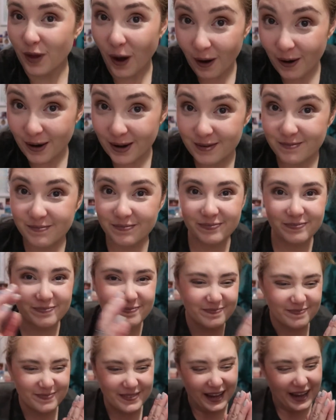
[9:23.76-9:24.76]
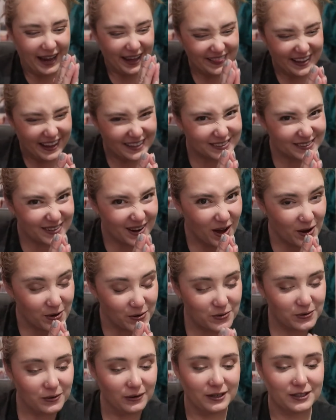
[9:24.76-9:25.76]
on, and that's not
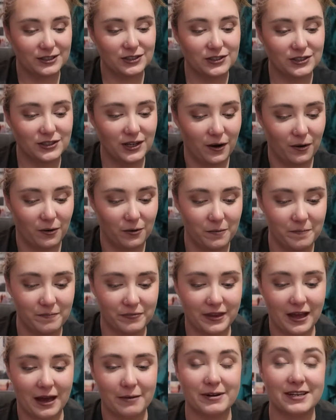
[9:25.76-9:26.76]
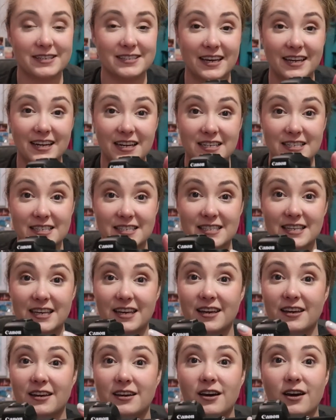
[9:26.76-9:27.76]
cool. So I'm excited to
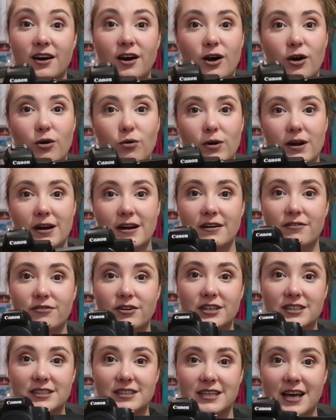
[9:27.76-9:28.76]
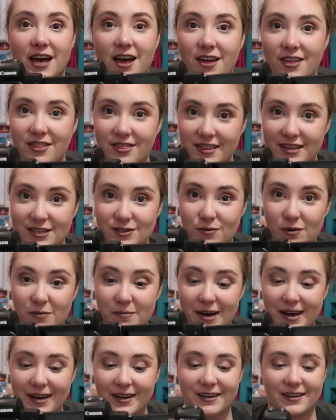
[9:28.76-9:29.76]
see what a difference this will
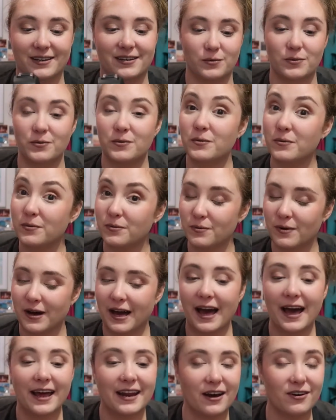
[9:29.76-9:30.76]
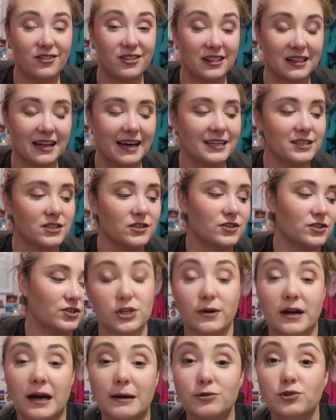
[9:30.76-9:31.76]
make. Ooh, and now the lens.
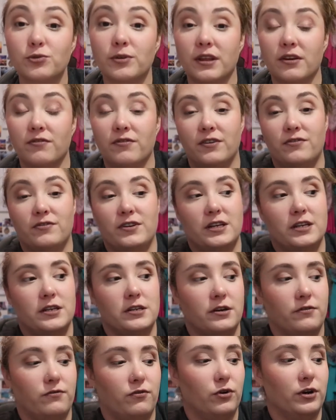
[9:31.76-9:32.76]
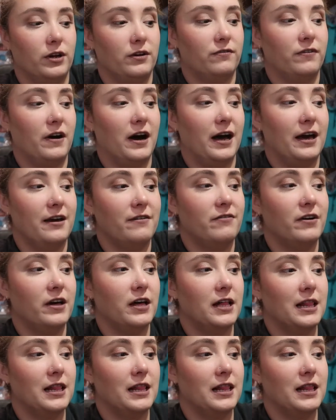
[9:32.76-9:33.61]
So it comes with a fifteen to forty-five